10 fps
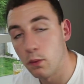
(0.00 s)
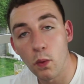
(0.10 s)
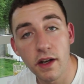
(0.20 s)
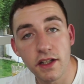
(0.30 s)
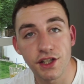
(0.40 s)

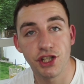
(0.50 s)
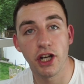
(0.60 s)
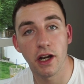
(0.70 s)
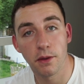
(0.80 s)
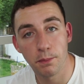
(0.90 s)
What is a
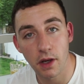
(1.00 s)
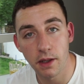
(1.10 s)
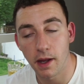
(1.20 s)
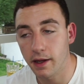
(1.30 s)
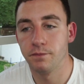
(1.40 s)
share
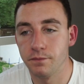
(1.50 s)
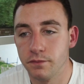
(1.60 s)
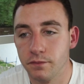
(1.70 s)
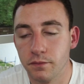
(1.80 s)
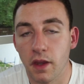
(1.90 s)
buyback?
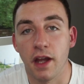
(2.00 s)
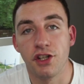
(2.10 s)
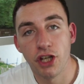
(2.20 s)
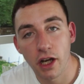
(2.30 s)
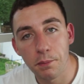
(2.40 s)
A
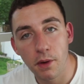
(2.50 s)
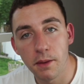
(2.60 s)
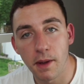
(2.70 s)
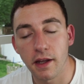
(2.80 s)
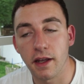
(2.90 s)
share
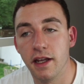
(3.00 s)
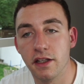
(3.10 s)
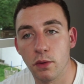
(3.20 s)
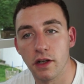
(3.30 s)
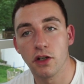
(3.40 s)
buyback
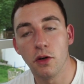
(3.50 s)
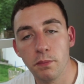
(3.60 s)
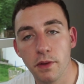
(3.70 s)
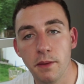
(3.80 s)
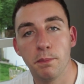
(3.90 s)
is when a
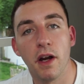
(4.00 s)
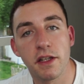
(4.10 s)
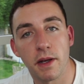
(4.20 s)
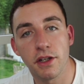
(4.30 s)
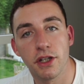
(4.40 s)
company buys
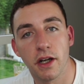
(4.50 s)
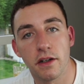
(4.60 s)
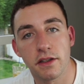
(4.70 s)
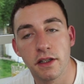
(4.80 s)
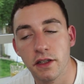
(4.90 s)
back
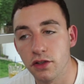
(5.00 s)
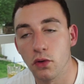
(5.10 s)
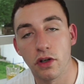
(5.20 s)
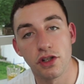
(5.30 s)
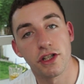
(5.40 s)
shares so
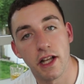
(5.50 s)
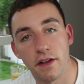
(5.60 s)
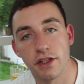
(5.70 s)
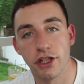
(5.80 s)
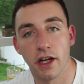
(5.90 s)
there's
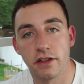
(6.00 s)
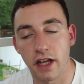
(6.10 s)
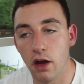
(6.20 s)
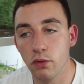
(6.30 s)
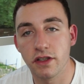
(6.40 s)
less shares
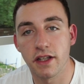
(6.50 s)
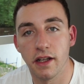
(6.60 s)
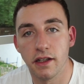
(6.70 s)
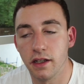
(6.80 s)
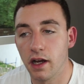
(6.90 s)

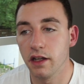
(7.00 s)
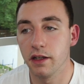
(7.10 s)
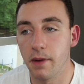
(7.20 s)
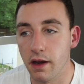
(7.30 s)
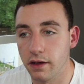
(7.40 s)
outstanding on the
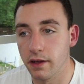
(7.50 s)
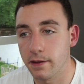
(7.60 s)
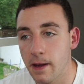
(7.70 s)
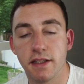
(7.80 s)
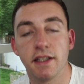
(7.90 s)
market.
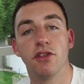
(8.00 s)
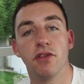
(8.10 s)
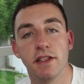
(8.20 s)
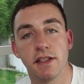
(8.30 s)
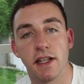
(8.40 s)
This
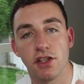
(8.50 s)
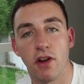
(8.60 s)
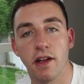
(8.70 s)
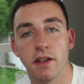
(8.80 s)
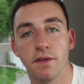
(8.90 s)
increases
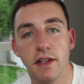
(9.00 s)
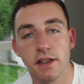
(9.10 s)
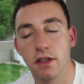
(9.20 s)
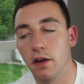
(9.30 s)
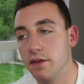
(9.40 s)

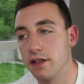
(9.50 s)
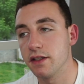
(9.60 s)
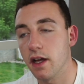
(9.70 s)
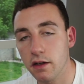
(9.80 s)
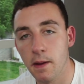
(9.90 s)
attractiveness of the
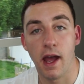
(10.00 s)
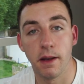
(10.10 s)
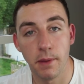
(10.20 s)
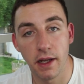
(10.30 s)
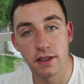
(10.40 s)
stock
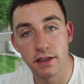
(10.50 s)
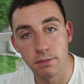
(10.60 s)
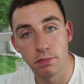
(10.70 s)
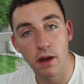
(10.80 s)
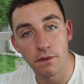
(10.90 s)
and makes
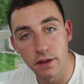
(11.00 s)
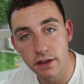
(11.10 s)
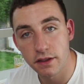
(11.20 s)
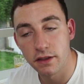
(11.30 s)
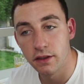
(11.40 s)

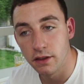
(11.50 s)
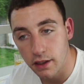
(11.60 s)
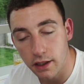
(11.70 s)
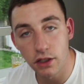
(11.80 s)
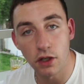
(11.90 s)
profits
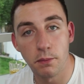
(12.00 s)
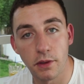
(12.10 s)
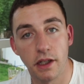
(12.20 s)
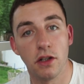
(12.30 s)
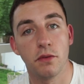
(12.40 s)
in the
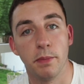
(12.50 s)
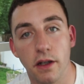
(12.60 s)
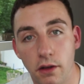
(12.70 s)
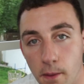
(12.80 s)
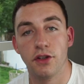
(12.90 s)
company look
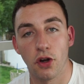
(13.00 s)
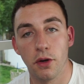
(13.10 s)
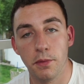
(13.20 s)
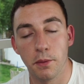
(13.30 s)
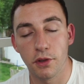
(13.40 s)
bigger.
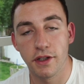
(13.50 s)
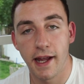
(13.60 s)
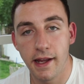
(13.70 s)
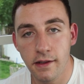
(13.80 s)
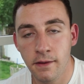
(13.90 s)
Term number
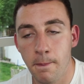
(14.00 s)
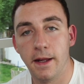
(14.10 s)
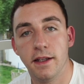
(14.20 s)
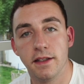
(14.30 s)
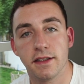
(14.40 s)
10
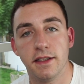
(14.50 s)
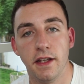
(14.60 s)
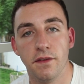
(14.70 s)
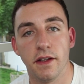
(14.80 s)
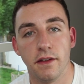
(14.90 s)
is
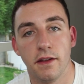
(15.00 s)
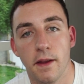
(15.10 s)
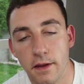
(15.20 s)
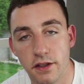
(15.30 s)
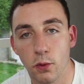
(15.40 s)
dividend.
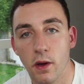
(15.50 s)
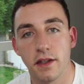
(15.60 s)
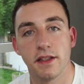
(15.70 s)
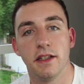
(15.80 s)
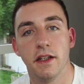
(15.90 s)
So what
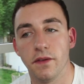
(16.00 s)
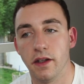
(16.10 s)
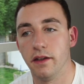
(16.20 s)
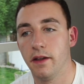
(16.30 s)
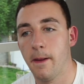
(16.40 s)
is a
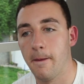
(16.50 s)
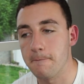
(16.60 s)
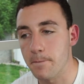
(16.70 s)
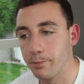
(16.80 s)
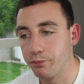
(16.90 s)
dividend?
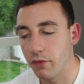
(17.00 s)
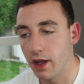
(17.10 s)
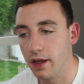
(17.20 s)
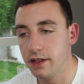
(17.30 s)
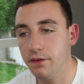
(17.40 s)

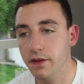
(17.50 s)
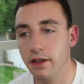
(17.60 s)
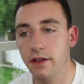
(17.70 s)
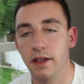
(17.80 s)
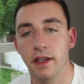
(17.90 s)
A
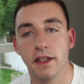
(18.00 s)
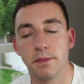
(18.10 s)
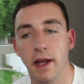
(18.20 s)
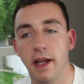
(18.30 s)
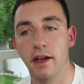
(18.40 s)
dividend is
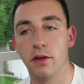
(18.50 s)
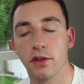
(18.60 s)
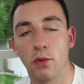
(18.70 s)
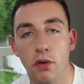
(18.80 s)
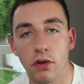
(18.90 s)
paid out
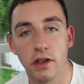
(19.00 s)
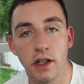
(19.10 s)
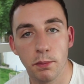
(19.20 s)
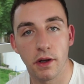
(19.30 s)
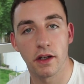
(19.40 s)

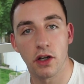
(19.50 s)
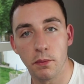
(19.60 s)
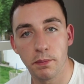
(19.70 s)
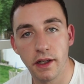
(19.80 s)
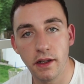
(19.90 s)
quarterly by a
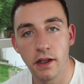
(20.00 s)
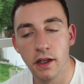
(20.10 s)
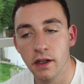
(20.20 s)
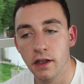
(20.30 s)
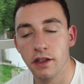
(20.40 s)
company
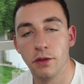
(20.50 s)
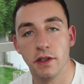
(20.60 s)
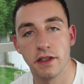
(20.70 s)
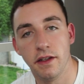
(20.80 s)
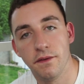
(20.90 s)
to
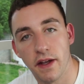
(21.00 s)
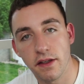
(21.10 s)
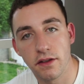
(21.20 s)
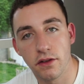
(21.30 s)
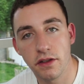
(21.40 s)
its
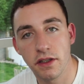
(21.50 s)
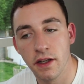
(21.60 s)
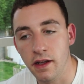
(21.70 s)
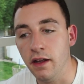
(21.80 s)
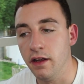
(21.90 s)
investors
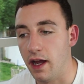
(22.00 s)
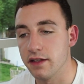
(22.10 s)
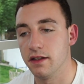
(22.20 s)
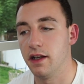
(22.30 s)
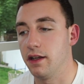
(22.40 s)

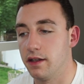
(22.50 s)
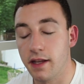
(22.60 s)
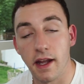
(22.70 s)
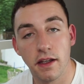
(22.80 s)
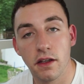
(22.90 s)
as like a
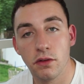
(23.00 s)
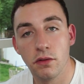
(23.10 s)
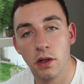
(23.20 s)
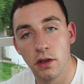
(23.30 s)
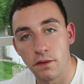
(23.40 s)
thank you
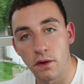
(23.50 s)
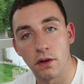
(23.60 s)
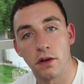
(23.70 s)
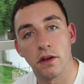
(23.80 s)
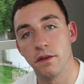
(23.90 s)

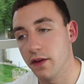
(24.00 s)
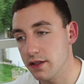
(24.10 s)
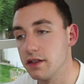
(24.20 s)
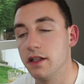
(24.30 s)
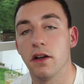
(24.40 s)
for
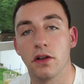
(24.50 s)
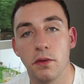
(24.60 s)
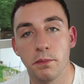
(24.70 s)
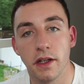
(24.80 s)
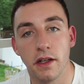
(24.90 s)
investing in our
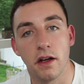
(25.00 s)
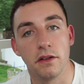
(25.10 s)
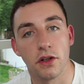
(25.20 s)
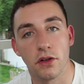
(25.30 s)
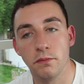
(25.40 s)
company long
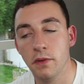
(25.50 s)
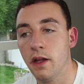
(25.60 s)
term.